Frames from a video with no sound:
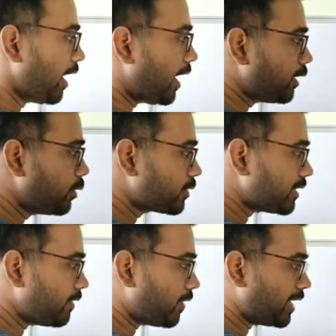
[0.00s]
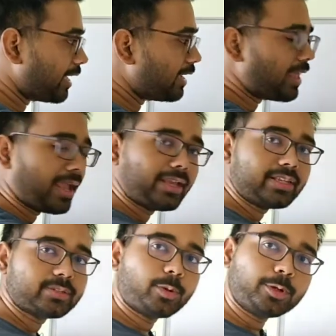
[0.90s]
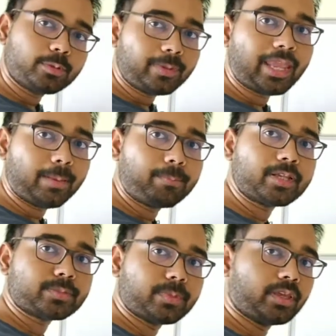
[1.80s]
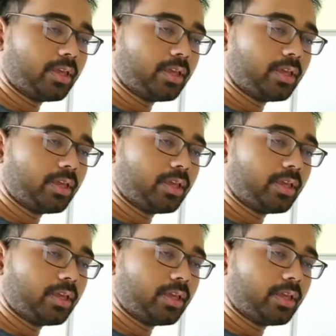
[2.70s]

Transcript: and you see the vertical angle is going to be A plus B